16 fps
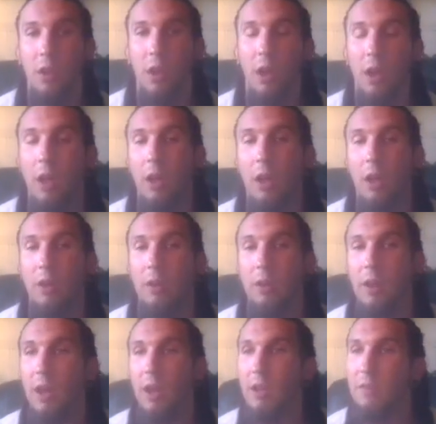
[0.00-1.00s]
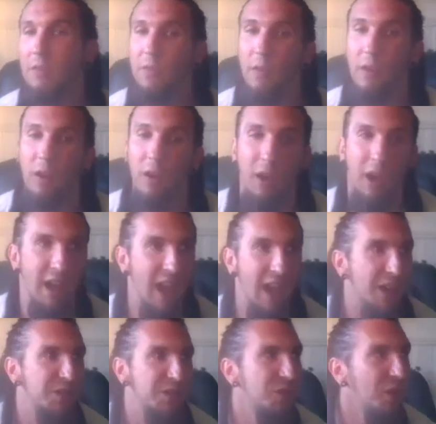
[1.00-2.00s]
Uh, and I've uh, I
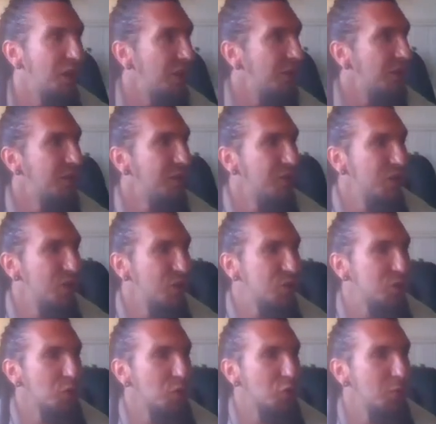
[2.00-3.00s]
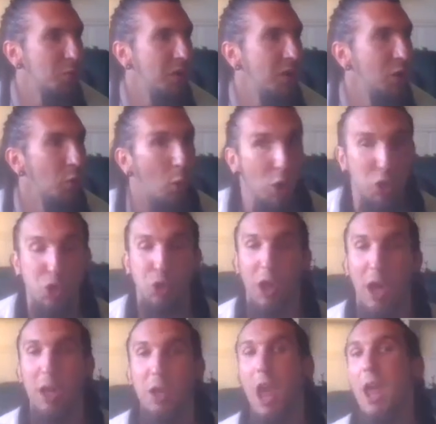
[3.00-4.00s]
asked on social media, what should
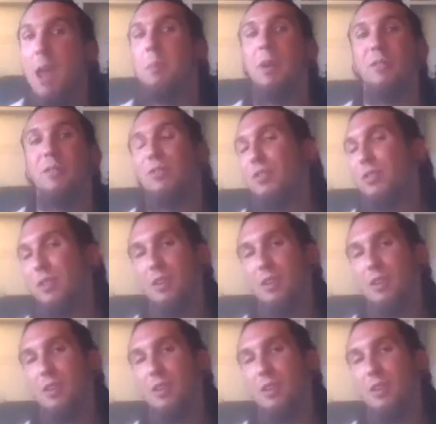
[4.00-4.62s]
I name it?